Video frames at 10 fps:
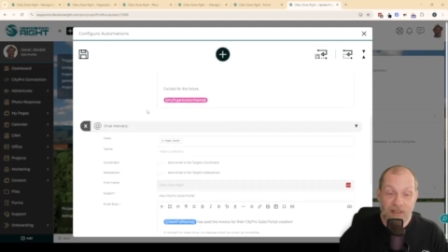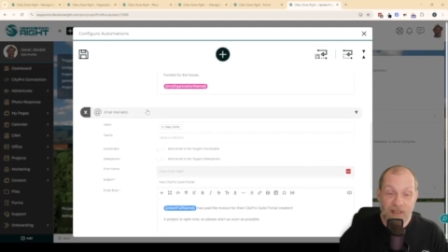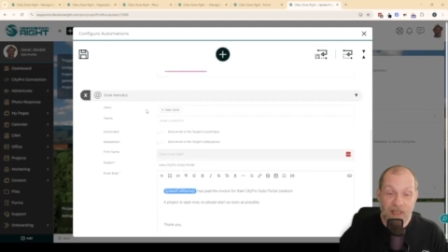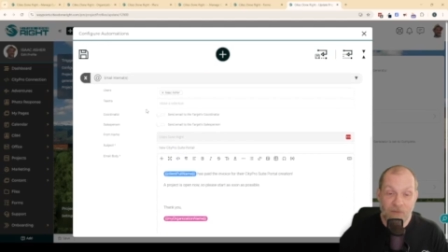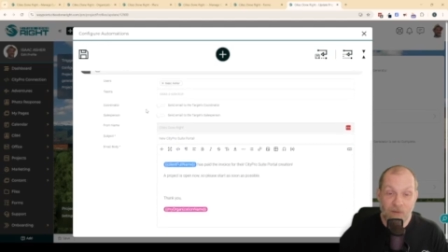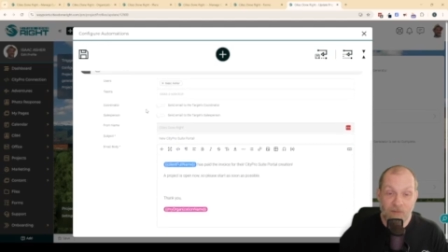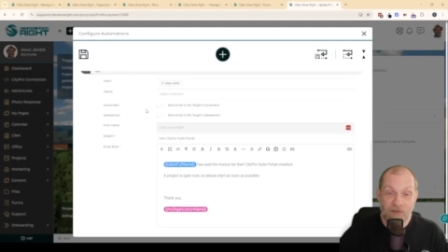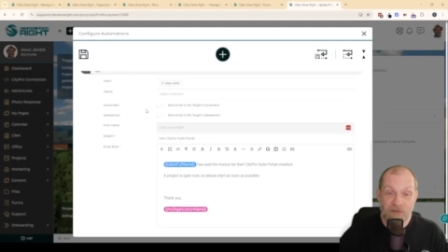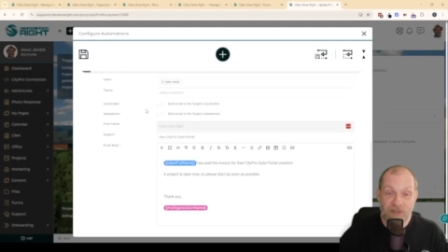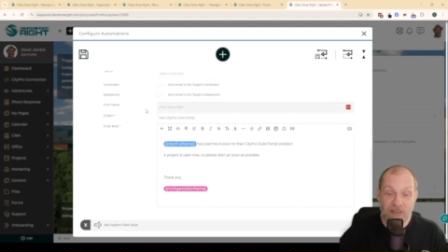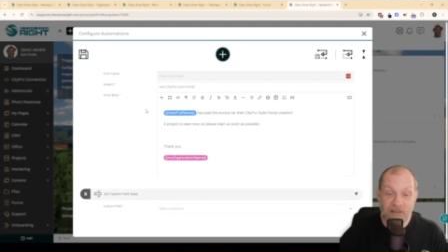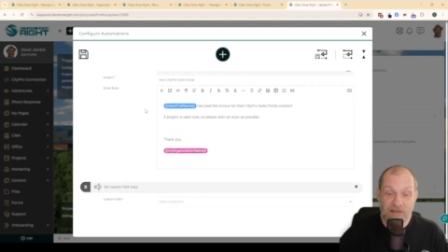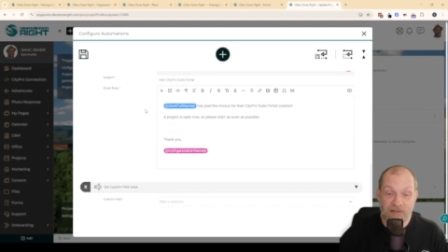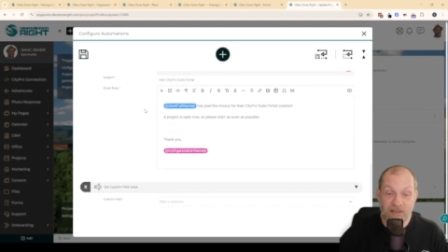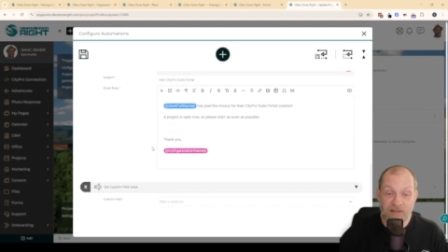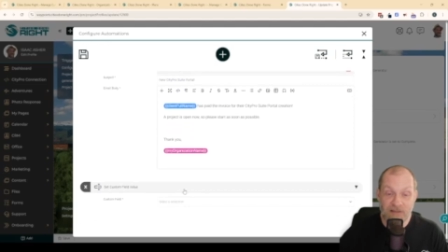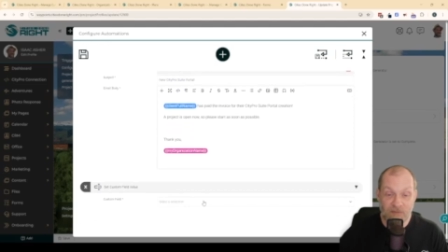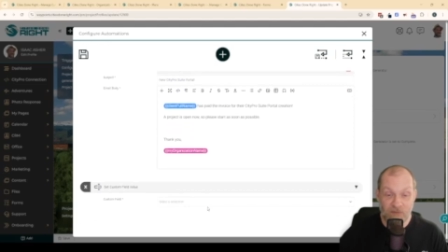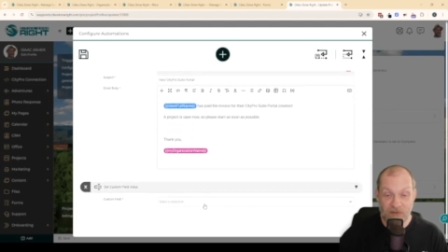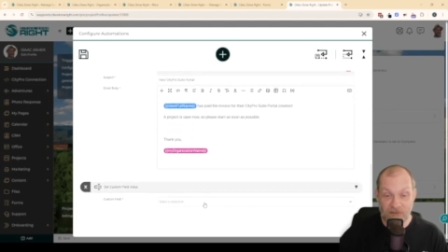And we will set this
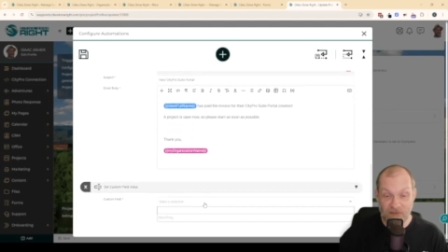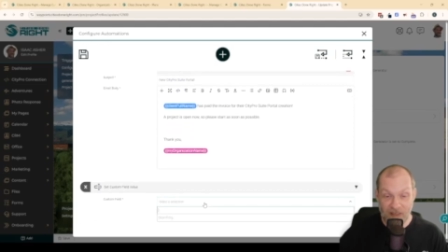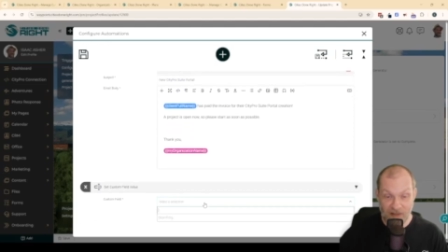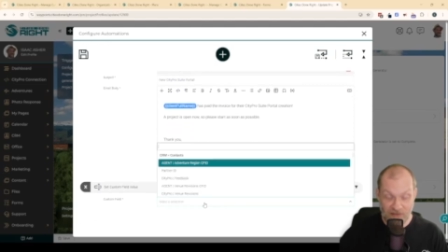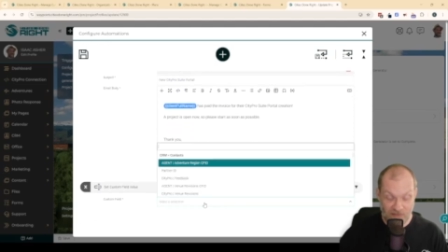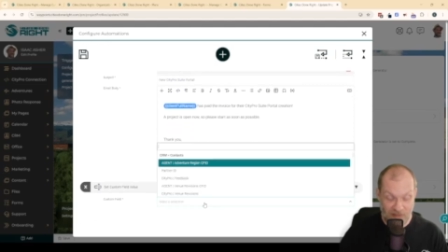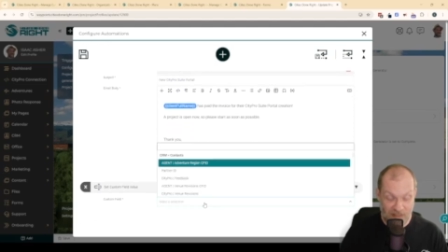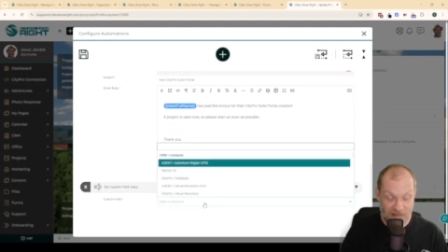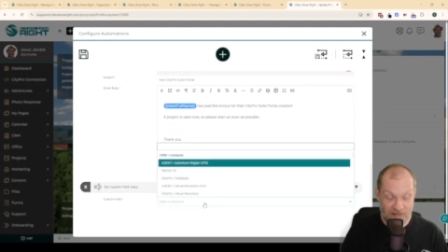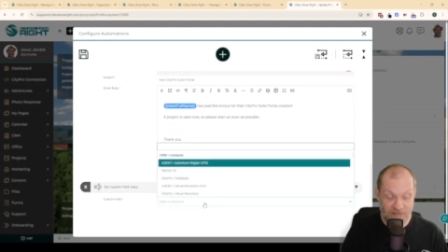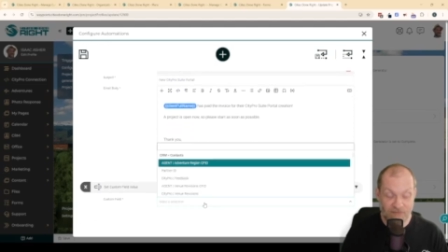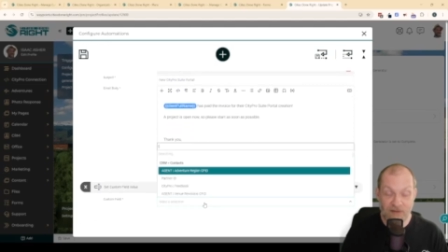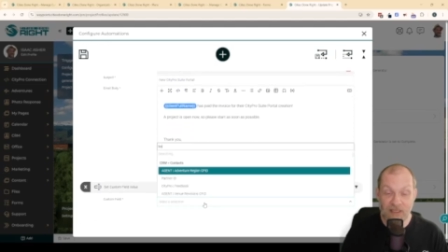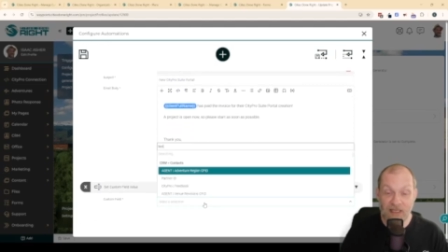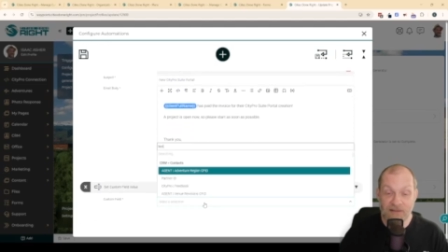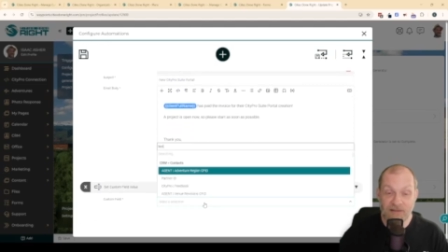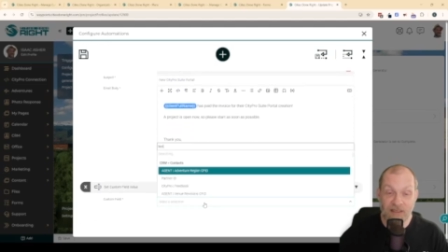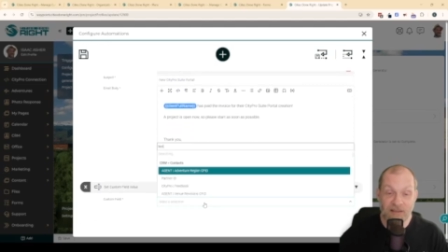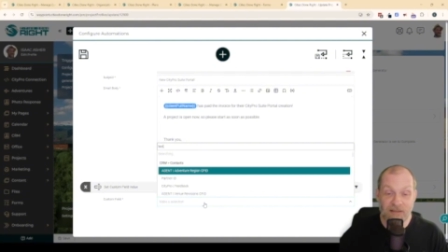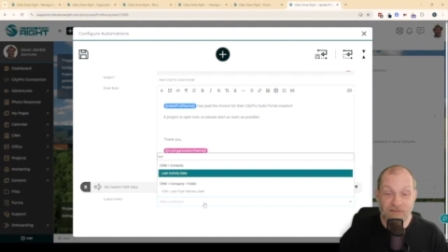custom field value of last
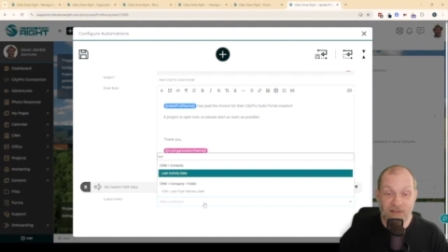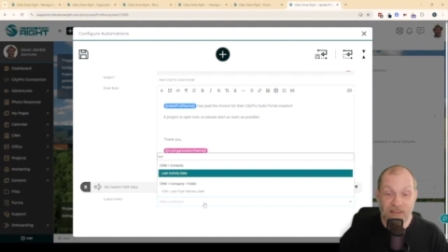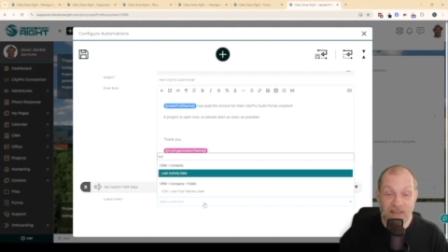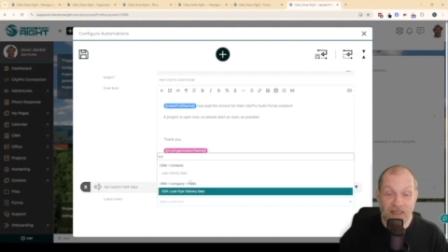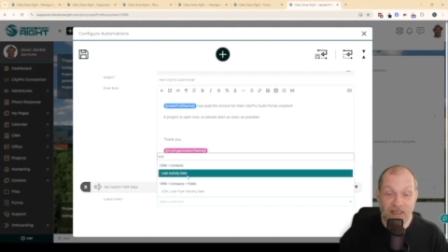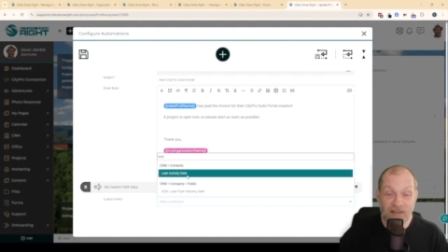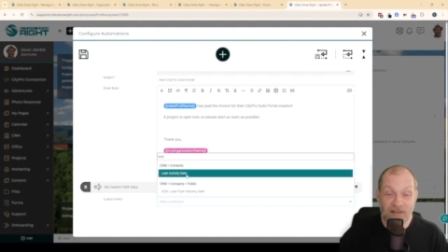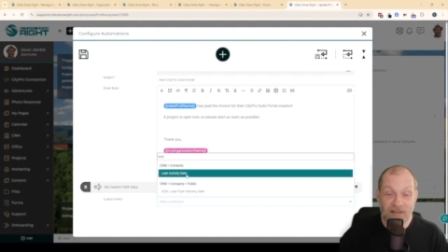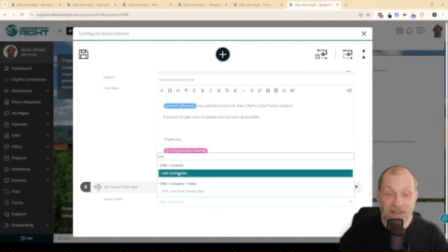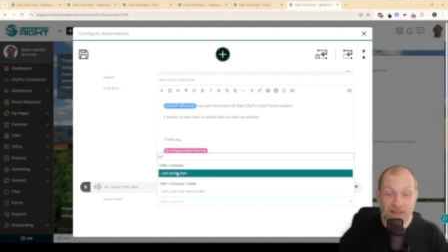activity date